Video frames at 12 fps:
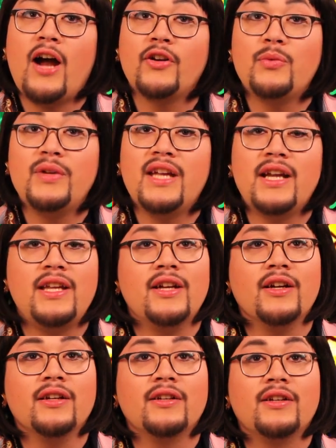How did we get
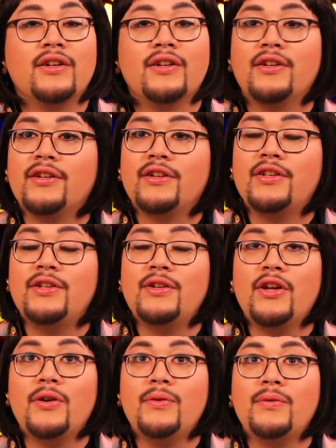here? You
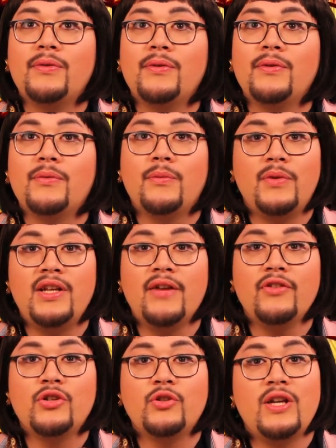know, we never
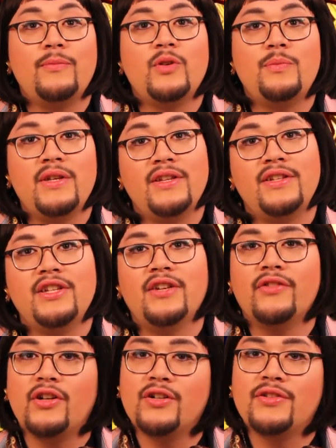dreamed we'd be
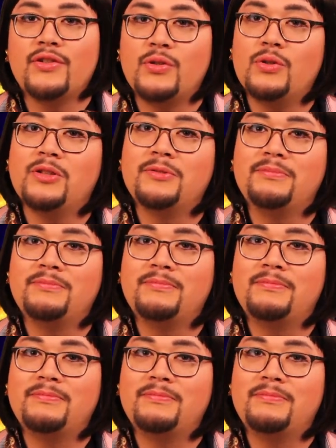dean of an art school.